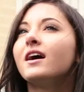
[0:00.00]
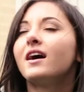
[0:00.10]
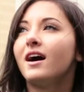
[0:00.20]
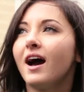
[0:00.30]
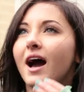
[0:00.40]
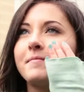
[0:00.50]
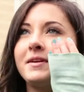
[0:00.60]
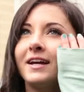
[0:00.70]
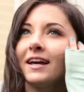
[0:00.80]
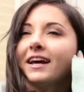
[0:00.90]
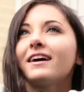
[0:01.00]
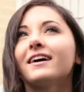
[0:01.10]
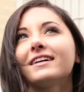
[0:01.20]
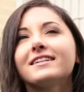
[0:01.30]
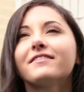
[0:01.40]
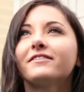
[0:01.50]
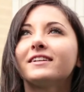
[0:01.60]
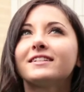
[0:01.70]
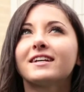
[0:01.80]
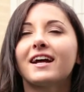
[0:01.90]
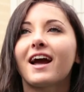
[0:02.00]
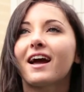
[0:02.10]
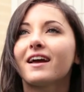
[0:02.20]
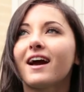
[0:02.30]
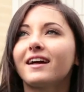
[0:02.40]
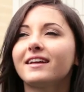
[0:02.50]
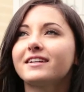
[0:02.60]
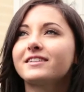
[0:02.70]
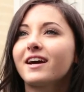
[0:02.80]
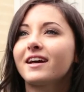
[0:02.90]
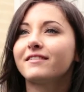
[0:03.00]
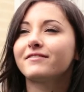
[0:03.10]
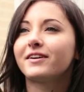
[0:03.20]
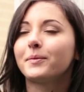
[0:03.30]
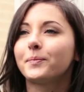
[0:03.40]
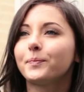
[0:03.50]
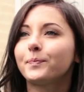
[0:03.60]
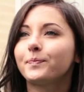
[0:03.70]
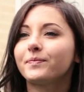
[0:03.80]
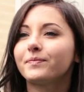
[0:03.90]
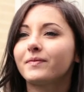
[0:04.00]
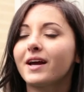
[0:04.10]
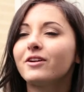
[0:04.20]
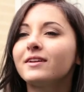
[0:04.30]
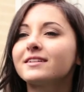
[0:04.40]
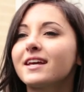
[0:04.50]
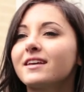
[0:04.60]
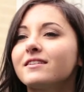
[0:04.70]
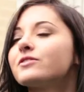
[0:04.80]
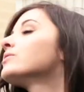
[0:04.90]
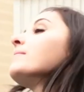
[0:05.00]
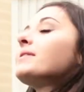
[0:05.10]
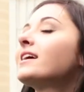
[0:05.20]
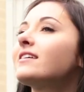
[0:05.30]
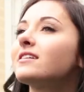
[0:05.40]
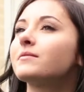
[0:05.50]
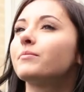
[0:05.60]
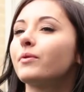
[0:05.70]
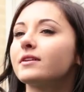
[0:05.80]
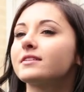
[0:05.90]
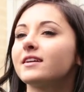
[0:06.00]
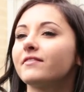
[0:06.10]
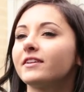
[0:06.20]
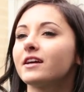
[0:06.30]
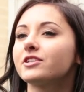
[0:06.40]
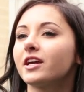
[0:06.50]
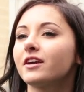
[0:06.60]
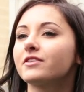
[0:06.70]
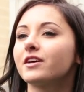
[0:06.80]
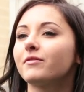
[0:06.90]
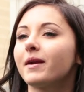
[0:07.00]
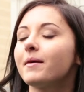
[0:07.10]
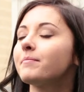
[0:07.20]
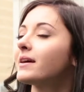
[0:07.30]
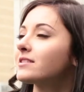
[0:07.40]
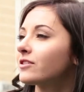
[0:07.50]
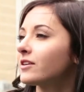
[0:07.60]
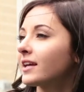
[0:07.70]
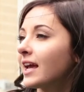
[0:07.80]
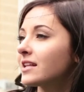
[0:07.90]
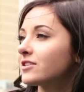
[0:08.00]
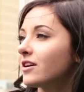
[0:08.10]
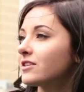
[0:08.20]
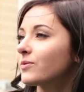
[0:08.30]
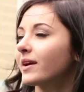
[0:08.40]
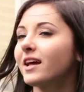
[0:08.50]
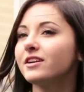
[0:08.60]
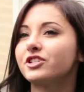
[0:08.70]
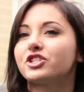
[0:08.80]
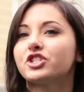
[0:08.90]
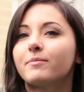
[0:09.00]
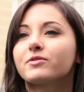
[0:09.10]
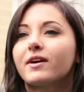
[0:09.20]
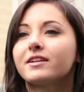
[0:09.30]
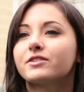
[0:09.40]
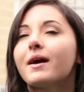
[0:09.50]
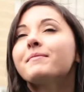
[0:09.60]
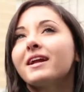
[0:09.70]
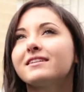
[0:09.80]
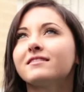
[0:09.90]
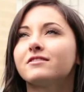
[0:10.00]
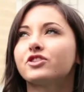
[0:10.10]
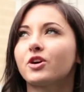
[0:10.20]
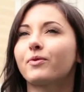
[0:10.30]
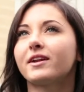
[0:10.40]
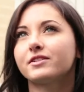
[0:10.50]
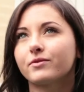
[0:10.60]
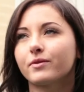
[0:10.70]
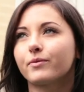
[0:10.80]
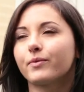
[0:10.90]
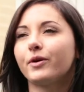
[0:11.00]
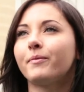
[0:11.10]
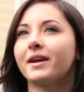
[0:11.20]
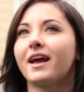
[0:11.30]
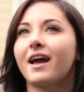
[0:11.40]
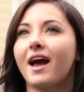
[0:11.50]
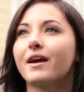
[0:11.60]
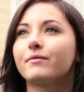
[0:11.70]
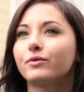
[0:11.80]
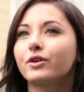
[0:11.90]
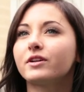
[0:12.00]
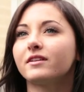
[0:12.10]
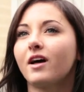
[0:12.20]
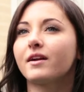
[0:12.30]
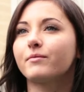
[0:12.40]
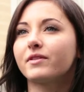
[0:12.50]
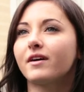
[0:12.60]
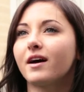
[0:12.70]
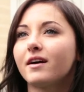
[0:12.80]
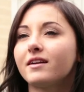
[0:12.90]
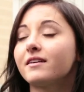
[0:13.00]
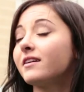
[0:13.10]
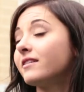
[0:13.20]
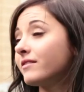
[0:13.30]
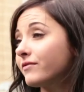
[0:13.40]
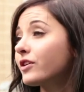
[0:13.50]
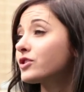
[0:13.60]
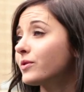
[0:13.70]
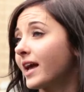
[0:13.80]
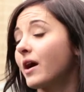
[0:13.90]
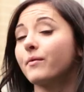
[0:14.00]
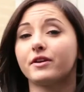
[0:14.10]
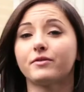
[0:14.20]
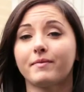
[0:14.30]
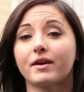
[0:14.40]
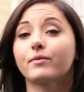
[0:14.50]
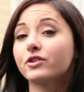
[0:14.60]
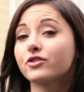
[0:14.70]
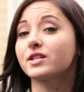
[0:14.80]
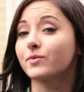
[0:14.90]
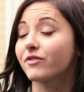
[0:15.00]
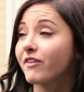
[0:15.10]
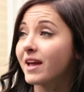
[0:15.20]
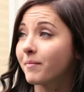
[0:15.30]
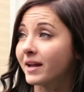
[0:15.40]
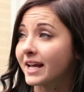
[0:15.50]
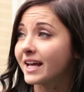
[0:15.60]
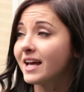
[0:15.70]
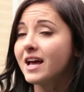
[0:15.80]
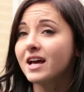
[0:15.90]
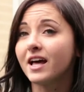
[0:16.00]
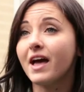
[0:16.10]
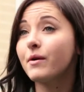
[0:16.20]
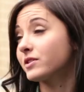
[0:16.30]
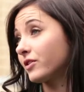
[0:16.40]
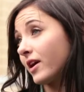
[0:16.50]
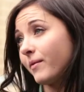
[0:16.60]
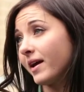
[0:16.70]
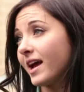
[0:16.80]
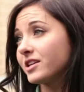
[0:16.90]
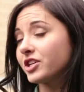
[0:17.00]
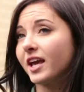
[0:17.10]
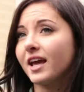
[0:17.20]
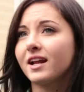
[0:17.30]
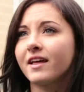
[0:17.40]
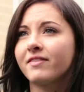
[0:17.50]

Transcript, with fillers: that. I mean, I, I definitely did. I, I, I like to kind of, um, I don't like taking too, I mean, I think it's important to definitely educate yourself, but I'm best learning hands-on, so I kind of just jumped right into it. I mean, I didn't jump right into it with real money. I, I learned a lot with uh, in, a, in a virtual account where you make real great. trades with fake money, mm-hmm. and that was a great way to educate.